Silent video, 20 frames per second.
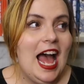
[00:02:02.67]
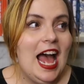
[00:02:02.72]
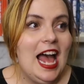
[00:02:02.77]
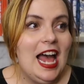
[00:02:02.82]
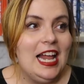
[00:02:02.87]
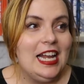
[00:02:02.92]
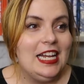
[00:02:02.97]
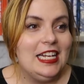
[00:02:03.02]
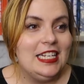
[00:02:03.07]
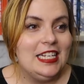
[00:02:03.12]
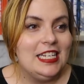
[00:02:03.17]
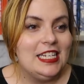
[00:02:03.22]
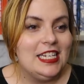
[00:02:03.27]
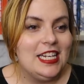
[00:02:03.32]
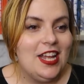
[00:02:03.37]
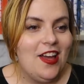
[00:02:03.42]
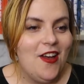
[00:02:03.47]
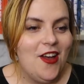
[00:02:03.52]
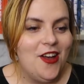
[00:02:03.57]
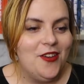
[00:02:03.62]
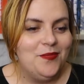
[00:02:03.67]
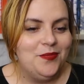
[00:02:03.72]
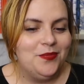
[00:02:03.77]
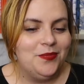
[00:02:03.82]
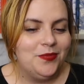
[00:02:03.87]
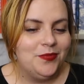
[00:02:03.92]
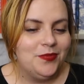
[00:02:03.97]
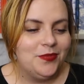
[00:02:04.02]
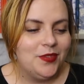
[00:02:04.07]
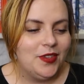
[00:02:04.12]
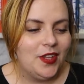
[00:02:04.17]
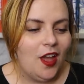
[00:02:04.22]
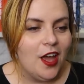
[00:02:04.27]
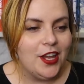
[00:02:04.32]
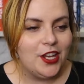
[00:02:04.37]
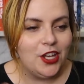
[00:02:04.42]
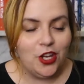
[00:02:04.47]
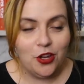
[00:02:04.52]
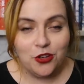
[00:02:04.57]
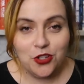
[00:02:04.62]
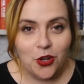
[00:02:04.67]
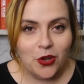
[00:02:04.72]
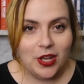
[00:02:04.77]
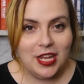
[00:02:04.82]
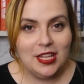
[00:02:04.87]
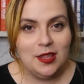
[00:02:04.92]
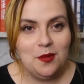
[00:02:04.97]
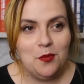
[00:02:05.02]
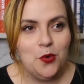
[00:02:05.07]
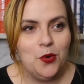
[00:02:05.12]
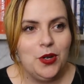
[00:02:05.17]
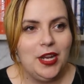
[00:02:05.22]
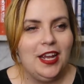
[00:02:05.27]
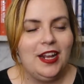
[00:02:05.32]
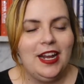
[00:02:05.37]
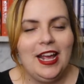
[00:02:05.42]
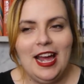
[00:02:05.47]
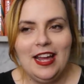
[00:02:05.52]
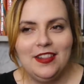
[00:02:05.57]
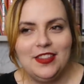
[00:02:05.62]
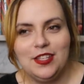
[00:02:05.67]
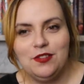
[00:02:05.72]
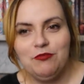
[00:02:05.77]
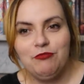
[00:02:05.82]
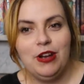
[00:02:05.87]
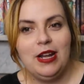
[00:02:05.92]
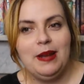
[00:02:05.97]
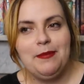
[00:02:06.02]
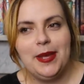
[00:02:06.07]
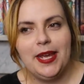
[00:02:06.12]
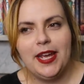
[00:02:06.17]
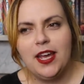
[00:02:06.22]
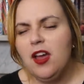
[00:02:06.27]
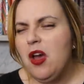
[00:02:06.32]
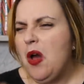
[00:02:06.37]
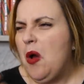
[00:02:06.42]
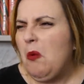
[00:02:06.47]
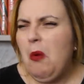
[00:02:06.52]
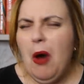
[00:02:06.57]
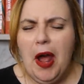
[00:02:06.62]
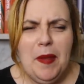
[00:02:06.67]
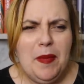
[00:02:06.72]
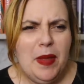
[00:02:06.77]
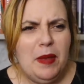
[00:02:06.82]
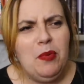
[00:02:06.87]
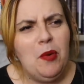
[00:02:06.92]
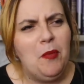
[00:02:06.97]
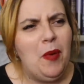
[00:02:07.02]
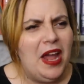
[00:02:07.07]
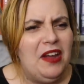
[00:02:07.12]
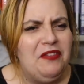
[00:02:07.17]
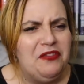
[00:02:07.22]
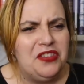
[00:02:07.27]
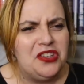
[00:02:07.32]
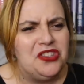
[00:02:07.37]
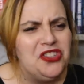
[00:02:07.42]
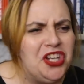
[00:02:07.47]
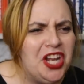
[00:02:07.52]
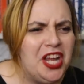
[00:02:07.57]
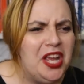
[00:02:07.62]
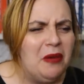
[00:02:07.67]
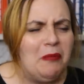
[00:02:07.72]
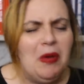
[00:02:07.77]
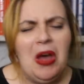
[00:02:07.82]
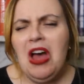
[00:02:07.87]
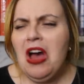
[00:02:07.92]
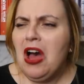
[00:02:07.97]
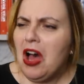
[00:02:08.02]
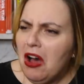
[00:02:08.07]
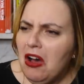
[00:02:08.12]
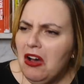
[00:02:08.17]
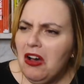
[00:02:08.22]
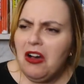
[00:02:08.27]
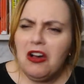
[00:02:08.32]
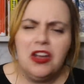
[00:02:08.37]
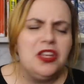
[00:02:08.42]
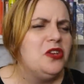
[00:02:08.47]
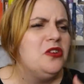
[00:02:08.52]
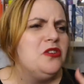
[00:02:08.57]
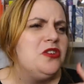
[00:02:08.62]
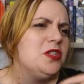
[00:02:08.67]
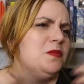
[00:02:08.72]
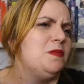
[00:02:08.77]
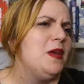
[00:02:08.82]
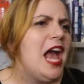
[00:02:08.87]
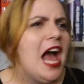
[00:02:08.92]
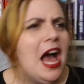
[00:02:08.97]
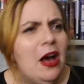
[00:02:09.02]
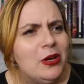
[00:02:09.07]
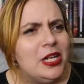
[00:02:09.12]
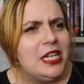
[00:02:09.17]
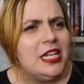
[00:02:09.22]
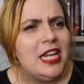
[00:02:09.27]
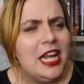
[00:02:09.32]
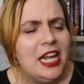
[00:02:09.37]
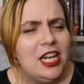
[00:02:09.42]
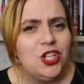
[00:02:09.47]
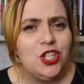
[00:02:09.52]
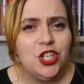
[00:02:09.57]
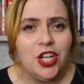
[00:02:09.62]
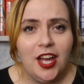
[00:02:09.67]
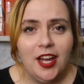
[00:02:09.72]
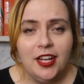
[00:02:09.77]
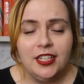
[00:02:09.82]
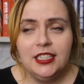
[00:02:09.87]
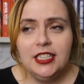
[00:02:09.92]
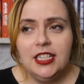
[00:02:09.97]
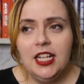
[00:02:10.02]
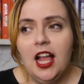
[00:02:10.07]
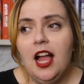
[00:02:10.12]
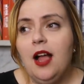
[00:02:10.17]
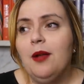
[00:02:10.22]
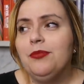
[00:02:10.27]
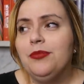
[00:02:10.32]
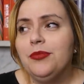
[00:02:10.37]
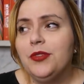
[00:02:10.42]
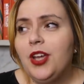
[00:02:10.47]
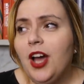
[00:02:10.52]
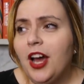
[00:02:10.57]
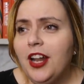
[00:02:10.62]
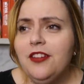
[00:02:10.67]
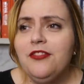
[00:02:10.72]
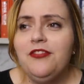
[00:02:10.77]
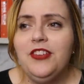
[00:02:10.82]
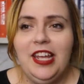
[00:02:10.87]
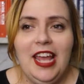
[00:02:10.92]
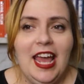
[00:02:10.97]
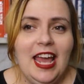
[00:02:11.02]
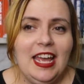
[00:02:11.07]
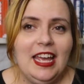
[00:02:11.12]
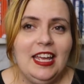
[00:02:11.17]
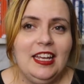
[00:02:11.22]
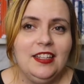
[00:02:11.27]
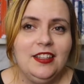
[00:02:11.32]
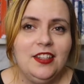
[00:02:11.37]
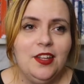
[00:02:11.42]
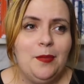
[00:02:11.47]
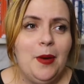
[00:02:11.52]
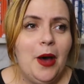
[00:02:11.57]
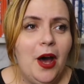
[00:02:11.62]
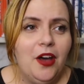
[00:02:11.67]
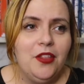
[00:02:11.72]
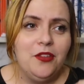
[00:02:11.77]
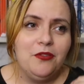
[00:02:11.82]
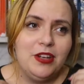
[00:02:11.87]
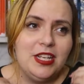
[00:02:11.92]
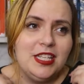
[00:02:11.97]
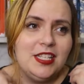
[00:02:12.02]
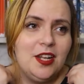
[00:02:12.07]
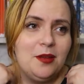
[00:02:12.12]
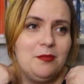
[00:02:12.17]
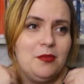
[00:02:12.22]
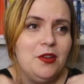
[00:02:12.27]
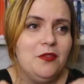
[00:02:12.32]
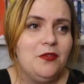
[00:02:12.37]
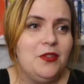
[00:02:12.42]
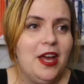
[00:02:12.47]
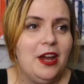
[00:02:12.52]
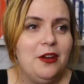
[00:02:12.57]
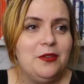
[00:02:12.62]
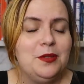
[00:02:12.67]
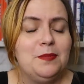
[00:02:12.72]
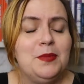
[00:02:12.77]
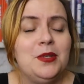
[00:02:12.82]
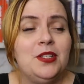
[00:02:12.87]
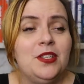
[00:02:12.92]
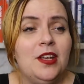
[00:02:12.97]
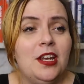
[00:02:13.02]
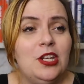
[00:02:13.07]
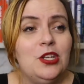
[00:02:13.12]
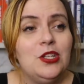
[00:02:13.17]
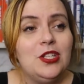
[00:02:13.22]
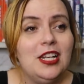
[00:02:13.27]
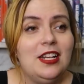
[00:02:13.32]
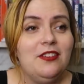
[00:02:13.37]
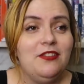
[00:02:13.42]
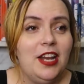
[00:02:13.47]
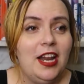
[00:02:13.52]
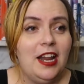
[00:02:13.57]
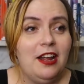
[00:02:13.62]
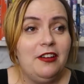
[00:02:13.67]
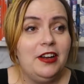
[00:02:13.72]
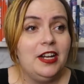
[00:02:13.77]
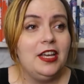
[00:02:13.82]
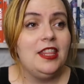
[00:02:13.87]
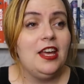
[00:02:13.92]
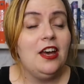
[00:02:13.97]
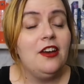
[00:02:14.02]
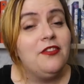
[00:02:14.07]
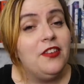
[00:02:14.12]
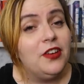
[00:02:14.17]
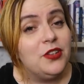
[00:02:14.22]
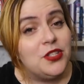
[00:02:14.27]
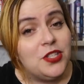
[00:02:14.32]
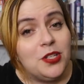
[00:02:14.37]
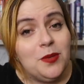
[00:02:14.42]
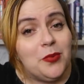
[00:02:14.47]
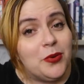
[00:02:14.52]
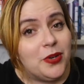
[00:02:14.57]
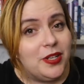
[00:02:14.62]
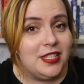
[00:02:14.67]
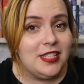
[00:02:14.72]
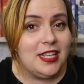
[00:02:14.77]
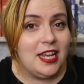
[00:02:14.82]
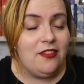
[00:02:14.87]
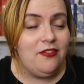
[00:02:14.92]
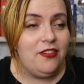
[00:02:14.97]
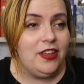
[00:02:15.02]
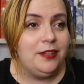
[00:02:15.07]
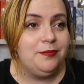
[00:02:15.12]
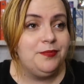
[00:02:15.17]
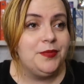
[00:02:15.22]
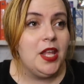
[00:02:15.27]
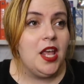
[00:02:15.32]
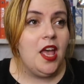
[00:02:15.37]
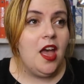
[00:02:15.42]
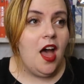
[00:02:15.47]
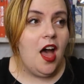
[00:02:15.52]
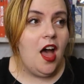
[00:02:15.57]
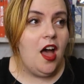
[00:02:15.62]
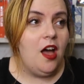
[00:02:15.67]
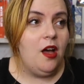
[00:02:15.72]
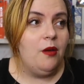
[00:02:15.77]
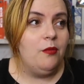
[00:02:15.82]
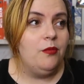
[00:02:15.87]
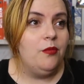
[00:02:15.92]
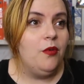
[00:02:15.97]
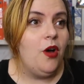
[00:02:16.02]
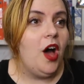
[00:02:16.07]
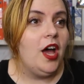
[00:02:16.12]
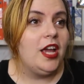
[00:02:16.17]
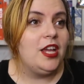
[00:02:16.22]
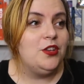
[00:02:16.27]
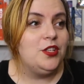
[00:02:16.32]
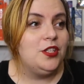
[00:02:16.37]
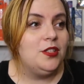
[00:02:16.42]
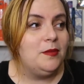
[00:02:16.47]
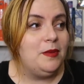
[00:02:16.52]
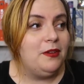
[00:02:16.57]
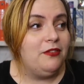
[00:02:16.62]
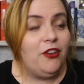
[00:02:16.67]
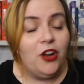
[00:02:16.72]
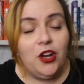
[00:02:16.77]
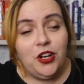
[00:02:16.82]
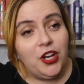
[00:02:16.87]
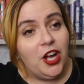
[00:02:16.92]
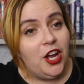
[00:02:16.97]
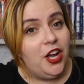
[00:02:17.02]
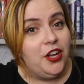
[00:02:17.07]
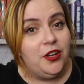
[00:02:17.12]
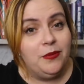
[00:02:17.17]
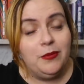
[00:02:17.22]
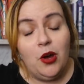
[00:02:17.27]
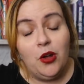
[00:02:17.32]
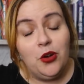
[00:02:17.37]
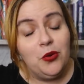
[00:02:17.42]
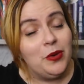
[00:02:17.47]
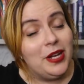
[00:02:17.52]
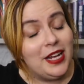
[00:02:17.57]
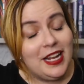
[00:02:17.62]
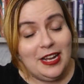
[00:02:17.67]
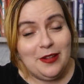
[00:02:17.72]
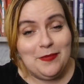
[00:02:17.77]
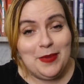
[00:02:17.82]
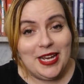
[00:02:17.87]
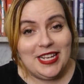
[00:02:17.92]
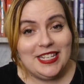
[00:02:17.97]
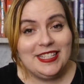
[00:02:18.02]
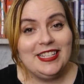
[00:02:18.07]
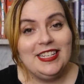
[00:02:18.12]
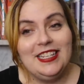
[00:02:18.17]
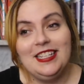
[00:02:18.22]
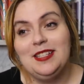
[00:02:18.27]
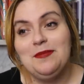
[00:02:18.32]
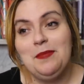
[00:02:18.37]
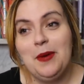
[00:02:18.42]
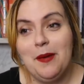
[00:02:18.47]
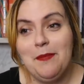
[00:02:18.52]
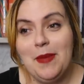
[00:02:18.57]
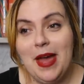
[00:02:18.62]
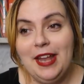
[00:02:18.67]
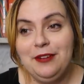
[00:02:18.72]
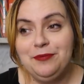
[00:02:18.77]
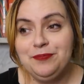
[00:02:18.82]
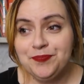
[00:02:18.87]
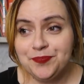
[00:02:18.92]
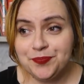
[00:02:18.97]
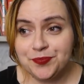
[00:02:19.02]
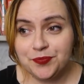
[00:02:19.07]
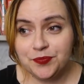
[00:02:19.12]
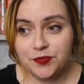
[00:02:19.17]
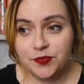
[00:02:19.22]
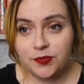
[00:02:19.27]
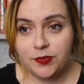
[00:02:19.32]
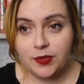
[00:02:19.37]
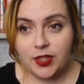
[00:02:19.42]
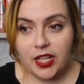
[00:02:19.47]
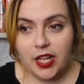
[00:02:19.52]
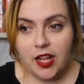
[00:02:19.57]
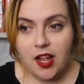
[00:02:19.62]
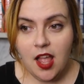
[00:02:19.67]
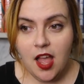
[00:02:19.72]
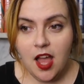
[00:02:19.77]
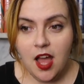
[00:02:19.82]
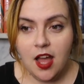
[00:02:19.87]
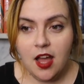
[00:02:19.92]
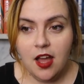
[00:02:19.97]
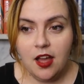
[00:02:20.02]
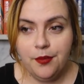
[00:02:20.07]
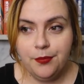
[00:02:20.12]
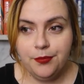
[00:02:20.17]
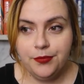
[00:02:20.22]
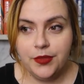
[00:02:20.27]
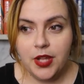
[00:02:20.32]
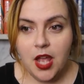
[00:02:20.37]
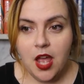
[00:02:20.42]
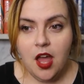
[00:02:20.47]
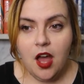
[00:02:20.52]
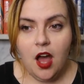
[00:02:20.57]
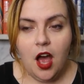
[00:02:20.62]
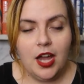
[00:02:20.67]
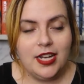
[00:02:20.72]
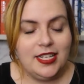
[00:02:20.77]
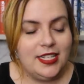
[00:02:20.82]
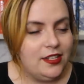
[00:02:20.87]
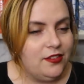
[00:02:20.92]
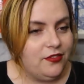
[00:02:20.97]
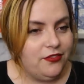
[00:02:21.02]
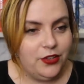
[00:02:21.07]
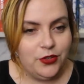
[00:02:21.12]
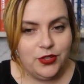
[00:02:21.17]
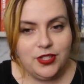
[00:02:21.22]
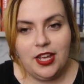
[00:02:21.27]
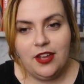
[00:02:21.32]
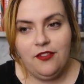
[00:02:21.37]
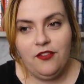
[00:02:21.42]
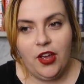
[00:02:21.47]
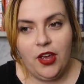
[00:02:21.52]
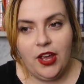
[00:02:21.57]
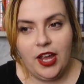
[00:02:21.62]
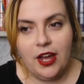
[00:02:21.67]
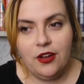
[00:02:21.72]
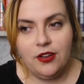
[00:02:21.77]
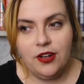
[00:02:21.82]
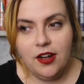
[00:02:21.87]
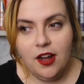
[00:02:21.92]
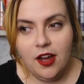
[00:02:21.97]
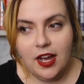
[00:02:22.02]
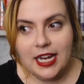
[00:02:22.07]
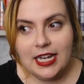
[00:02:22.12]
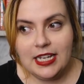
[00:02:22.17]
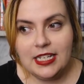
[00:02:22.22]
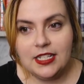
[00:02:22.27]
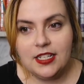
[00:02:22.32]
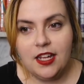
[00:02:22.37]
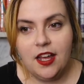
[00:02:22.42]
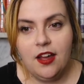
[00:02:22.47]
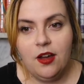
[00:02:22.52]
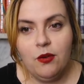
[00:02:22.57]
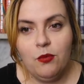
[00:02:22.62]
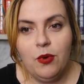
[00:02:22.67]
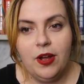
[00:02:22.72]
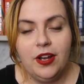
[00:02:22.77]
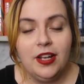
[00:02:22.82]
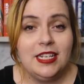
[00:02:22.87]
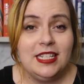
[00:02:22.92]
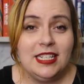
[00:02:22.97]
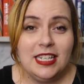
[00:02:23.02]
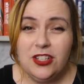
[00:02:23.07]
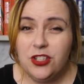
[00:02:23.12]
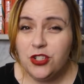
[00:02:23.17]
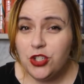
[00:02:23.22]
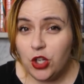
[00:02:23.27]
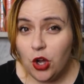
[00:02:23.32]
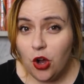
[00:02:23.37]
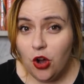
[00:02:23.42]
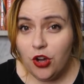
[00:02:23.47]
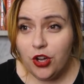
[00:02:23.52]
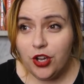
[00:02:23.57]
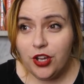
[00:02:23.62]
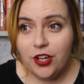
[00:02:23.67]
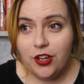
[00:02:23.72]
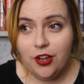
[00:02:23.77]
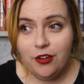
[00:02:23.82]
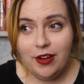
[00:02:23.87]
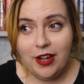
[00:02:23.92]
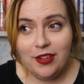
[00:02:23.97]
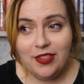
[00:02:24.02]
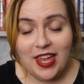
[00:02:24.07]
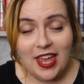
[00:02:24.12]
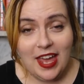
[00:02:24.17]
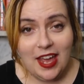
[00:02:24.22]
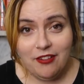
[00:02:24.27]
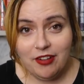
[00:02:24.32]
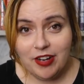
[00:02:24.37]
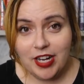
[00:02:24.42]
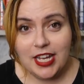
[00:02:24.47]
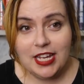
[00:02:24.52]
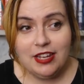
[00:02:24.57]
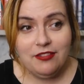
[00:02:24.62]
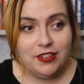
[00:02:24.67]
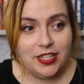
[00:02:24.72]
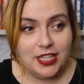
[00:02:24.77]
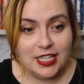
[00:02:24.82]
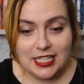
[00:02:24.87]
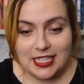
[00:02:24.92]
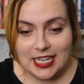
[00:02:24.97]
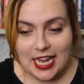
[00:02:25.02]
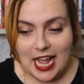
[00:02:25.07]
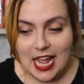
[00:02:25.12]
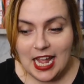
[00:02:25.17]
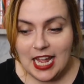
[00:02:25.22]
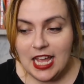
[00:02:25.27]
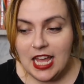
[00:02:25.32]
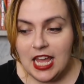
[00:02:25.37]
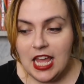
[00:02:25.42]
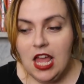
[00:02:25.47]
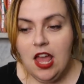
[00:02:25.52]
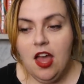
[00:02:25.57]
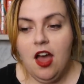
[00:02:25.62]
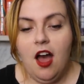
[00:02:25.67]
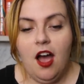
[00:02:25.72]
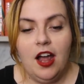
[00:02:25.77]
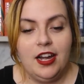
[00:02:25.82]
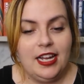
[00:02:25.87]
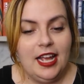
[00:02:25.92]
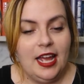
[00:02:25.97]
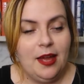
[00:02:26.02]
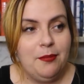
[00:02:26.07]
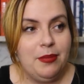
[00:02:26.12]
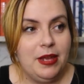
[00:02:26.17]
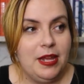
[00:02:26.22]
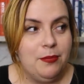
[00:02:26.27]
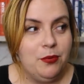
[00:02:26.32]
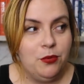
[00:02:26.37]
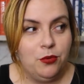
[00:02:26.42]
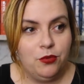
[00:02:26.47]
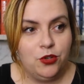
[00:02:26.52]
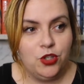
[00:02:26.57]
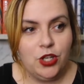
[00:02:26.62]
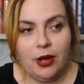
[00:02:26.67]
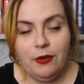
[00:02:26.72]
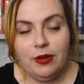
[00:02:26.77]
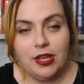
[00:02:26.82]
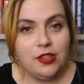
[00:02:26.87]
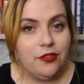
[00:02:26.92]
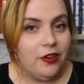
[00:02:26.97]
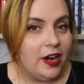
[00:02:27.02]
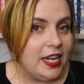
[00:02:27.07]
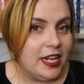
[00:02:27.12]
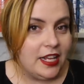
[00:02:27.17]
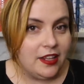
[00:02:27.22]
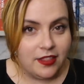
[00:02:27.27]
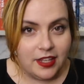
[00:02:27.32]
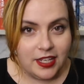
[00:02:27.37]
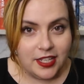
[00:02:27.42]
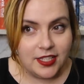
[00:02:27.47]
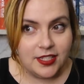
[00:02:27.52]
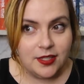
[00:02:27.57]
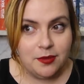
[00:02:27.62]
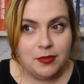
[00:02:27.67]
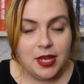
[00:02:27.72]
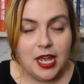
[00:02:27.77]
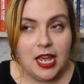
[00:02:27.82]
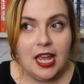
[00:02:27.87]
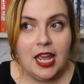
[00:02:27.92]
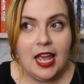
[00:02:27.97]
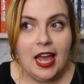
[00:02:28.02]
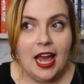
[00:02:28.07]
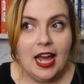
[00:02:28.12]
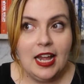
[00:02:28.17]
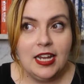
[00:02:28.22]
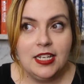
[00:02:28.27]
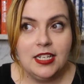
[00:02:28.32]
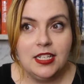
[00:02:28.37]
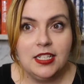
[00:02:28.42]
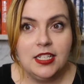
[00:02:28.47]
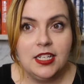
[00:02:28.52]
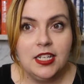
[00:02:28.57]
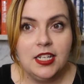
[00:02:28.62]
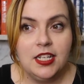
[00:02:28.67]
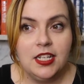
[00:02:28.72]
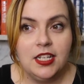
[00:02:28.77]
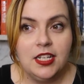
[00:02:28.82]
and I could go jogging in the morning, and I had this really big, why do people pay for the gym? Oh, you can just be out in nature. Kind of forgetting that part of the reason I moved there is because I used to live in an area that I felt super unsafe in. I used to be followed home on a weekly basis by men. I didn't feel safe going out at night. When I did jog around the area, even in the day, I'd get people shouting threatening things at me and